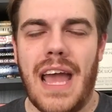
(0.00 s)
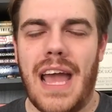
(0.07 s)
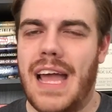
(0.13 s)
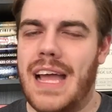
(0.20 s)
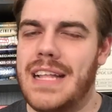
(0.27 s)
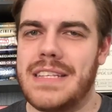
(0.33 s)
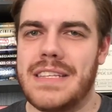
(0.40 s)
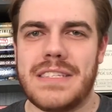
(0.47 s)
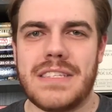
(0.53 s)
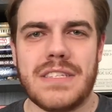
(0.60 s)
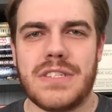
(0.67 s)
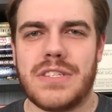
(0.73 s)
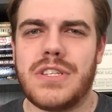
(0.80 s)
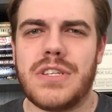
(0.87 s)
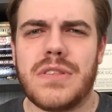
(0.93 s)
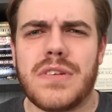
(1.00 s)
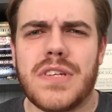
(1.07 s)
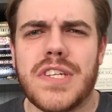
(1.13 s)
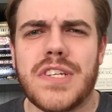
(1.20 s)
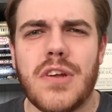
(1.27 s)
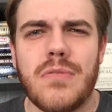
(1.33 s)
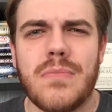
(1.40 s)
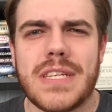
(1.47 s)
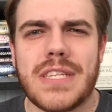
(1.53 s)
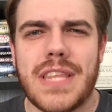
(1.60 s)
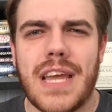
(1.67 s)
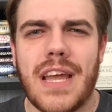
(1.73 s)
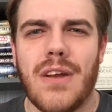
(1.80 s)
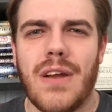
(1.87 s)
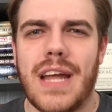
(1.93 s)
and there's so much
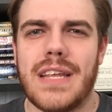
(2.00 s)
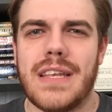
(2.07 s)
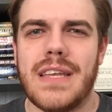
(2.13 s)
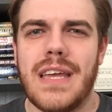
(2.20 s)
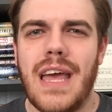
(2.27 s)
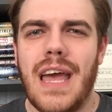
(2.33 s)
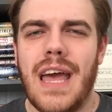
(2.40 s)
there, and